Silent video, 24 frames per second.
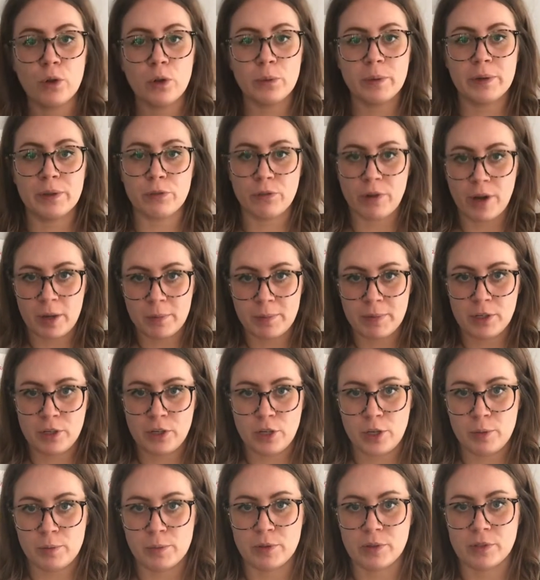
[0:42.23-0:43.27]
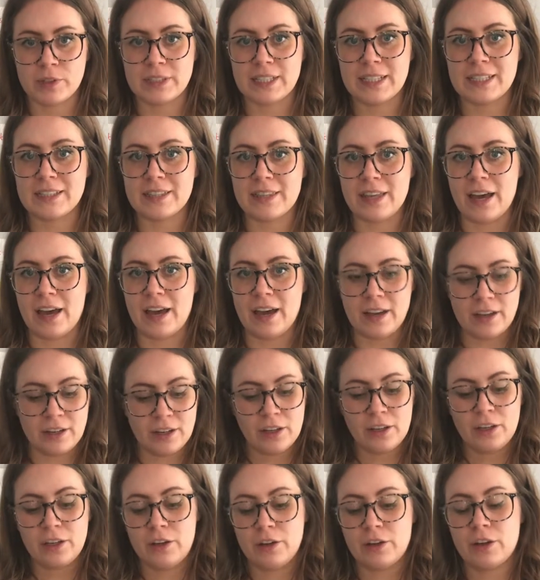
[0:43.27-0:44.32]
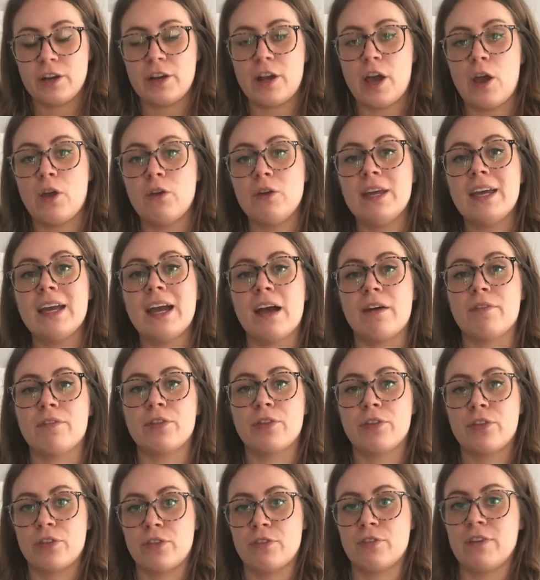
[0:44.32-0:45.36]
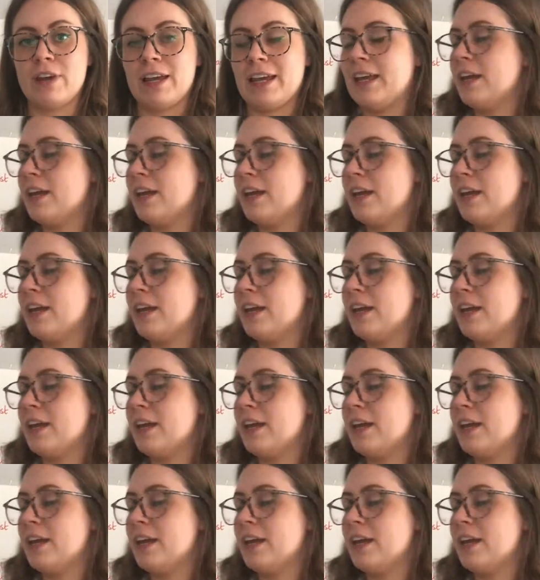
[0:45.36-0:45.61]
with Roman numerals is that you can only have 3